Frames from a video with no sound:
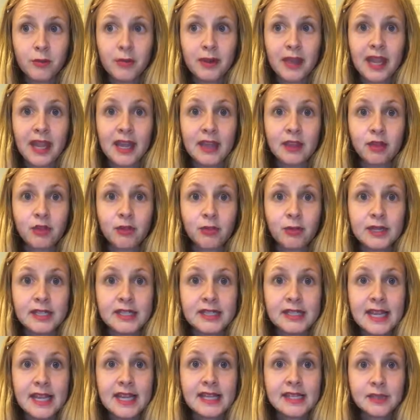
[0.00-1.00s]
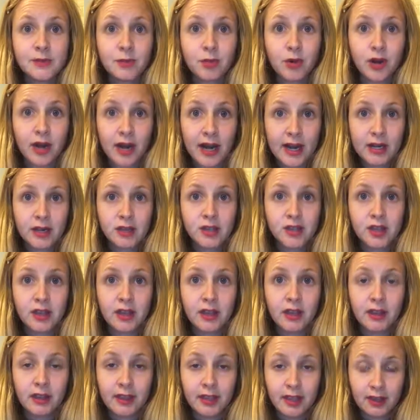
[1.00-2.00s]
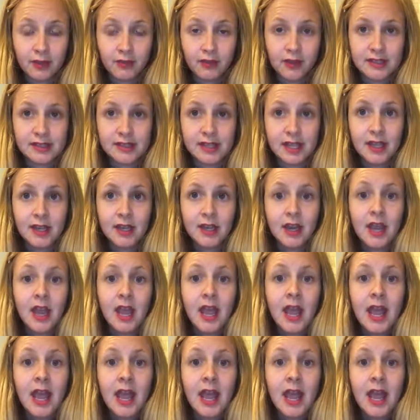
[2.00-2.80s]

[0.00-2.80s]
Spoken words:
began 3 days prior to the clinic visit